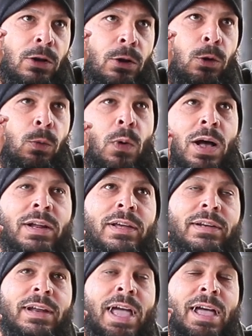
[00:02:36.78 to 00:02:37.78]
who want
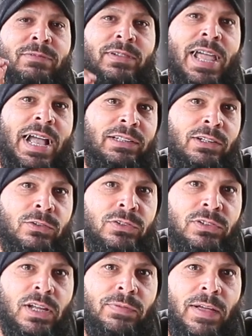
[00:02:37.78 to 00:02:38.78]
to have tactical
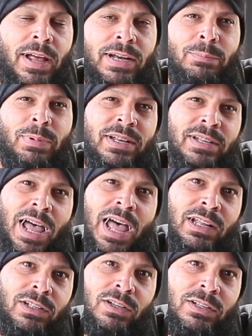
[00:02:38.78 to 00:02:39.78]
stuff on them but
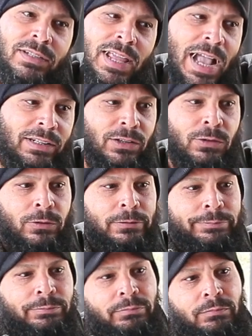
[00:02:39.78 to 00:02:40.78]
not look tactical.
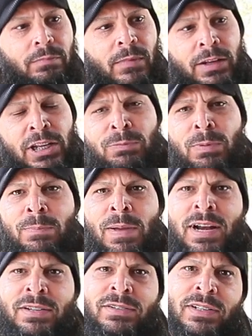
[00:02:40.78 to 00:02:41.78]
This book
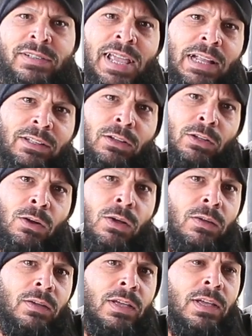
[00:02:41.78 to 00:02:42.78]
bag doesn't look tactical at
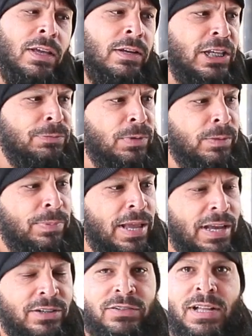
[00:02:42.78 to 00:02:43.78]
all. This book
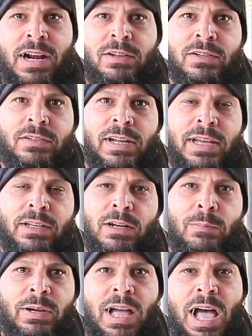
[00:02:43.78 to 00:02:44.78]
bag just kind of looks like, you
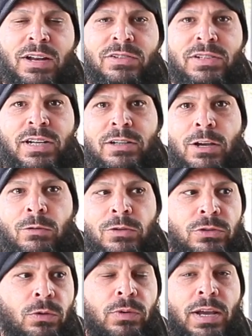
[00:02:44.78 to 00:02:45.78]
know, I'm a college kid going to
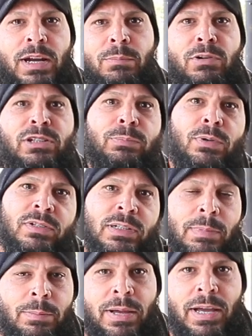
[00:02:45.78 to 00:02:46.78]
school and I got a bunch of books
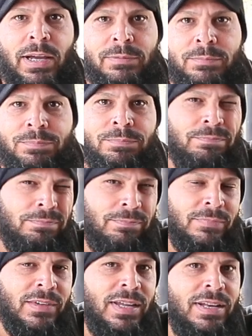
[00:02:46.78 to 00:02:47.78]
in my bag.
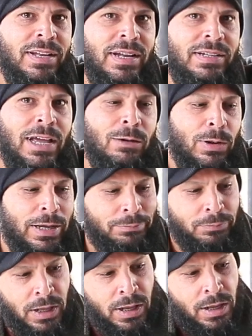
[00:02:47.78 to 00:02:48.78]
It's not that way.
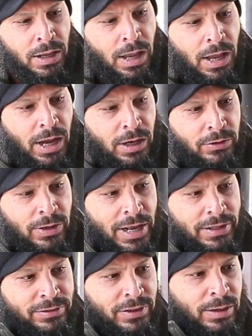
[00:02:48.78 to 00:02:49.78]
Uh, you
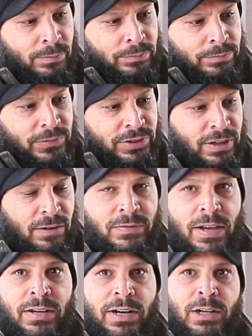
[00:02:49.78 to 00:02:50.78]
got some stuff
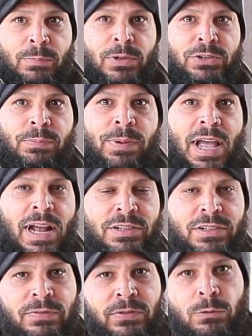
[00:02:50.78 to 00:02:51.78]
down here to put your
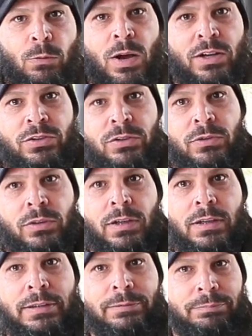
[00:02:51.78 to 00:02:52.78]
passes if you want to look,